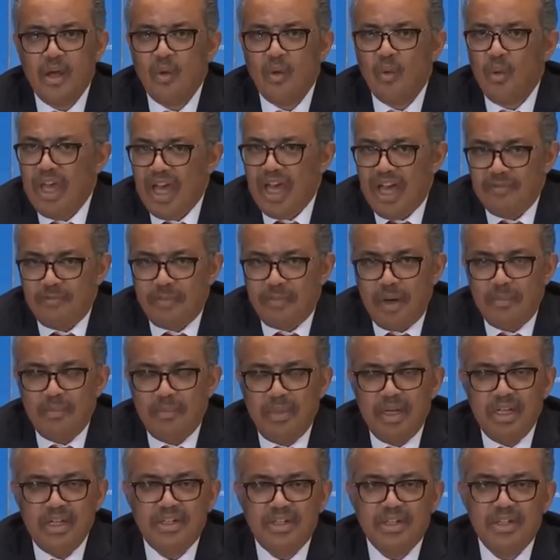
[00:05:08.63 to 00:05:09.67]
We have
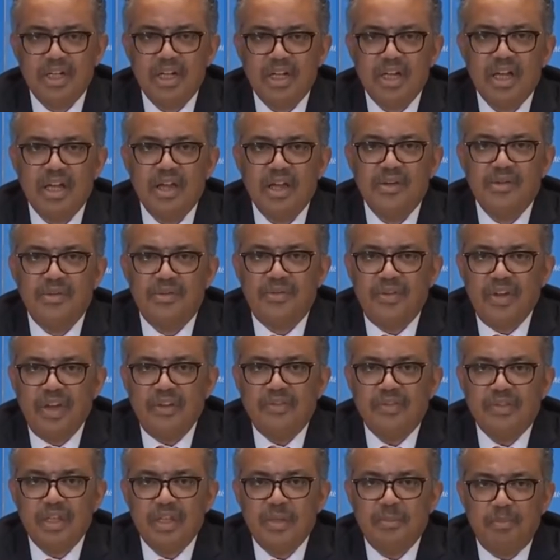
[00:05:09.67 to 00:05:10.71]
published
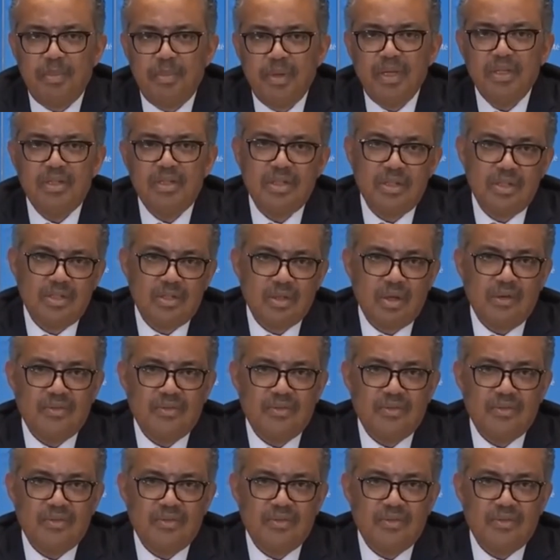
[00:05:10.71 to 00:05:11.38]
50 pieces